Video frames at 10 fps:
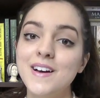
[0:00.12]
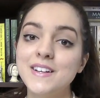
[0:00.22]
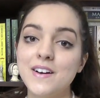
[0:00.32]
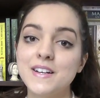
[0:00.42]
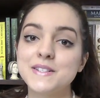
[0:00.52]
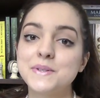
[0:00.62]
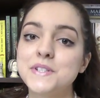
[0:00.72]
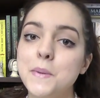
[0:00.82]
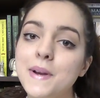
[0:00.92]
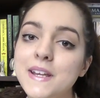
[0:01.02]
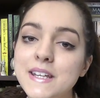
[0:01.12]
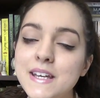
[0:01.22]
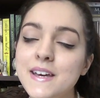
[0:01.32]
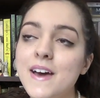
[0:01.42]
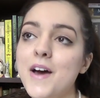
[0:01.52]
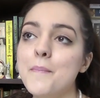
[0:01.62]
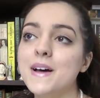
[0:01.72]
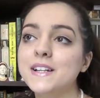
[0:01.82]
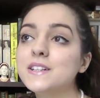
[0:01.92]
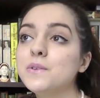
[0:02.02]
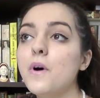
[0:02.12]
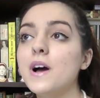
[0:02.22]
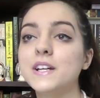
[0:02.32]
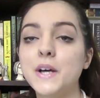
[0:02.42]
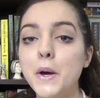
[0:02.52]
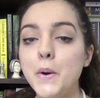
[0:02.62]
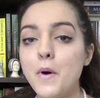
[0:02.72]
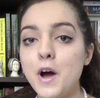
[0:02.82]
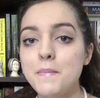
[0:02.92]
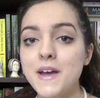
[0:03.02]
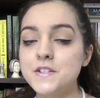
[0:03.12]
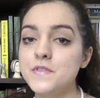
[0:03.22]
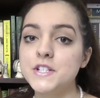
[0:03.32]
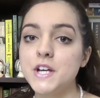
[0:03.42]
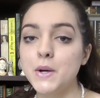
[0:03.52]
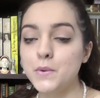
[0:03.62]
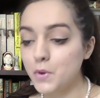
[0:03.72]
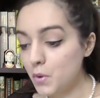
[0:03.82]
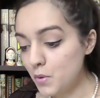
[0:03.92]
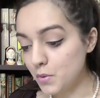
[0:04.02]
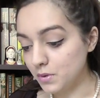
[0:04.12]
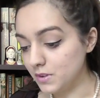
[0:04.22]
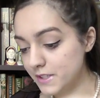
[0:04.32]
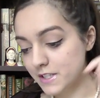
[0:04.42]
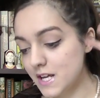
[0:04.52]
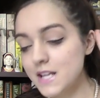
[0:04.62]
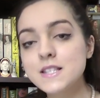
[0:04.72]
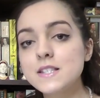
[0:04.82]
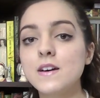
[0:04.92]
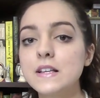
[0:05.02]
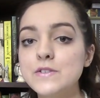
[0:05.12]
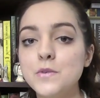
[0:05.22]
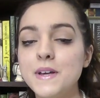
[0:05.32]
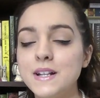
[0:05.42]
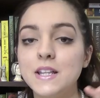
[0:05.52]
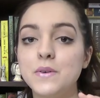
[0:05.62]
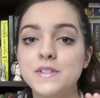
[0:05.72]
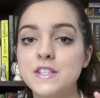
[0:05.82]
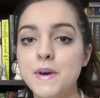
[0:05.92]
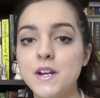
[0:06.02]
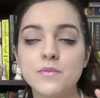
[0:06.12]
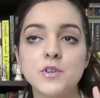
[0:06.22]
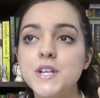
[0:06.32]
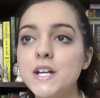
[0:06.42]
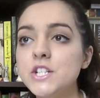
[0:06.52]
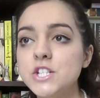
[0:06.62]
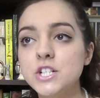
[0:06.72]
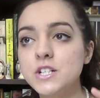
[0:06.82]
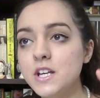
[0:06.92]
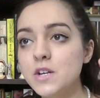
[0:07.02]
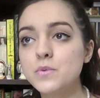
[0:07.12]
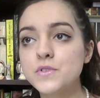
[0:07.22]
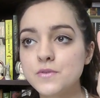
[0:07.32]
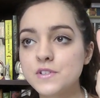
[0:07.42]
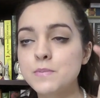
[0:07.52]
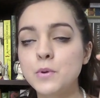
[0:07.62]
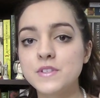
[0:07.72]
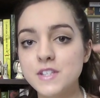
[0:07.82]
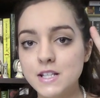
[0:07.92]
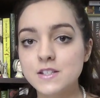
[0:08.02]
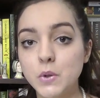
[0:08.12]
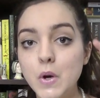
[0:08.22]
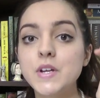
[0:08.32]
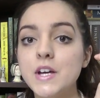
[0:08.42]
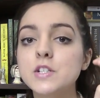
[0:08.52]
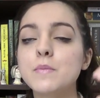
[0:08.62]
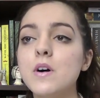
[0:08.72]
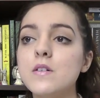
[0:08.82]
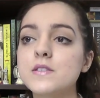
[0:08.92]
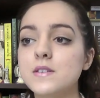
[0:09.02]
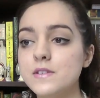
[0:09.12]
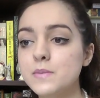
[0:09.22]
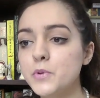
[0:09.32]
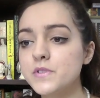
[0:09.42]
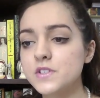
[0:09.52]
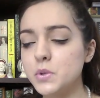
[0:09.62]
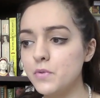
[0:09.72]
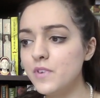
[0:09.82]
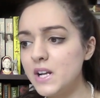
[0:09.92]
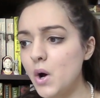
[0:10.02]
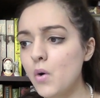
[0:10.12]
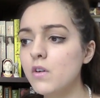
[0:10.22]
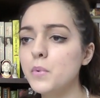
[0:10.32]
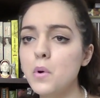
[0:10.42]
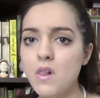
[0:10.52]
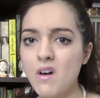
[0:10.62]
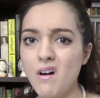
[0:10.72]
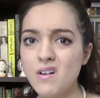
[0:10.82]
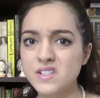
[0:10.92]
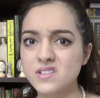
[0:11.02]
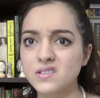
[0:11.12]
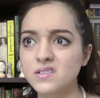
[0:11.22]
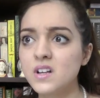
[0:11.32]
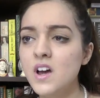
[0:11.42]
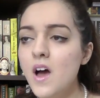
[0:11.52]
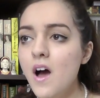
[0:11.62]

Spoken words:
Hi guys, Claudia Boleyn here. A little while ago I made a video called 10 Signs Your Mental Illness is Made Up for Attention. It was a response, hence the quotation marks, a response to a really horrible article